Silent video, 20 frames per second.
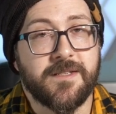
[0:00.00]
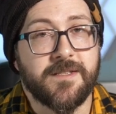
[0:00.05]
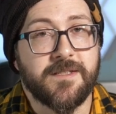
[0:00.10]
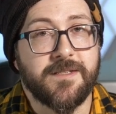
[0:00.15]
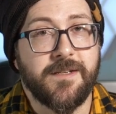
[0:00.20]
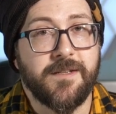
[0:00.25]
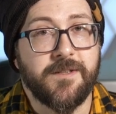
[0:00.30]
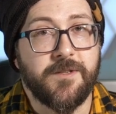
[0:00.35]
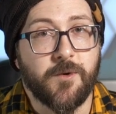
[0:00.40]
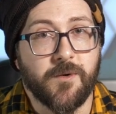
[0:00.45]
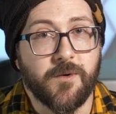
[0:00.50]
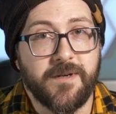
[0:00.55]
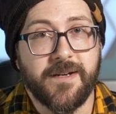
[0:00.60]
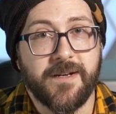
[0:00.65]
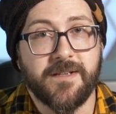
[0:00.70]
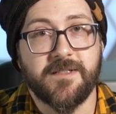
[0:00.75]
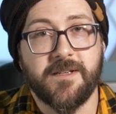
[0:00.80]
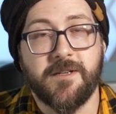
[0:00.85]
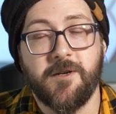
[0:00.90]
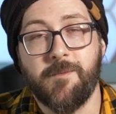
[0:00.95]
to see in your
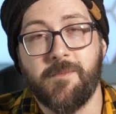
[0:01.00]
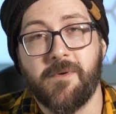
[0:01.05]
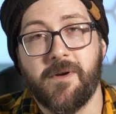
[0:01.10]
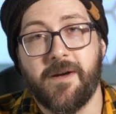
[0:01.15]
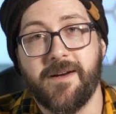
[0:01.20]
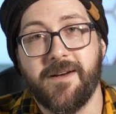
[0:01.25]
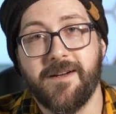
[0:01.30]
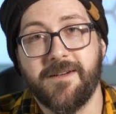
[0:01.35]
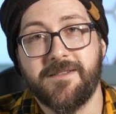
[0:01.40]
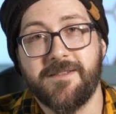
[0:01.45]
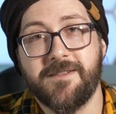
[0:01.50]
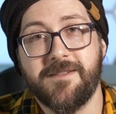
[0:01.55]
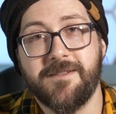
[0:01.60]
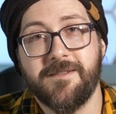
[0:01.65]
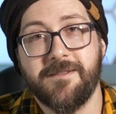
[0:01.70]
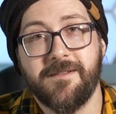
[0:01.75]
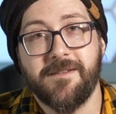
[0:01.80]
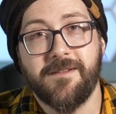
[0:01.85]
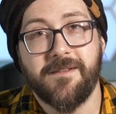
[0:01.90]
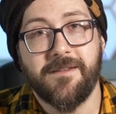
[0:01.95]
NexiGo products.
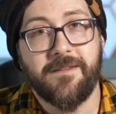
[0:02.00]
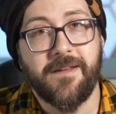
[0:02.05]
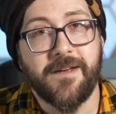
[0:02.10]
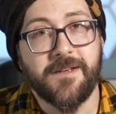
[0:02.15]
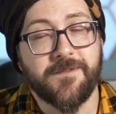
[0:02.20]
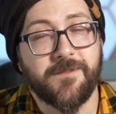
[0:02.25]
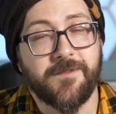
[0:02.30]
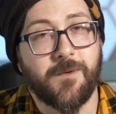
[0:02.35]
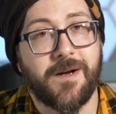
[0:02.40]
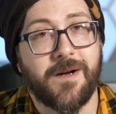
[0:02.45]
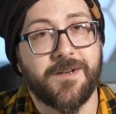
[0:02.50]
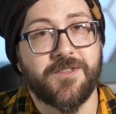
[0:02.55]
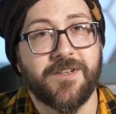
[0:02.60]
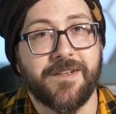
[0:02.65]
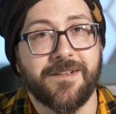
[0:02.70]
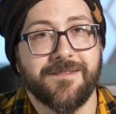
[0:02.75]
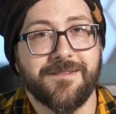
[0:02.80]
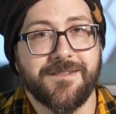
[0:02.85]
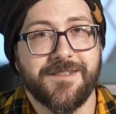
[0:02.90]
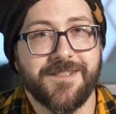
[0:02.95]
Thanks for watching.
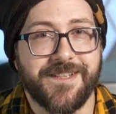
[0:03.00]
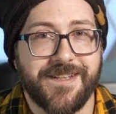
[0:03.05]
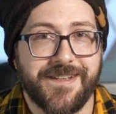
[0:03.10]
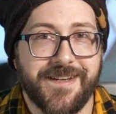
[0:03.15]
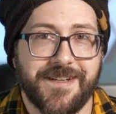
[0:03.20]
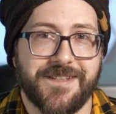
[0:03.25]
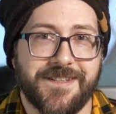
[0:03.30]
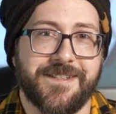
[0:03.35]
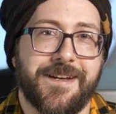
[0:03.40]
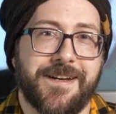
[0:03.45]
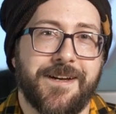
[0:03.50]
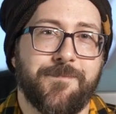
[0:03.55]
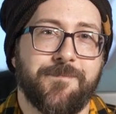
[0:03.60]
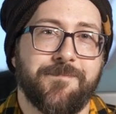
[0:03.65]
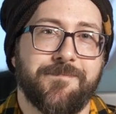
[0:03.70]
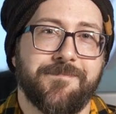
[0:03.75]
See you next time.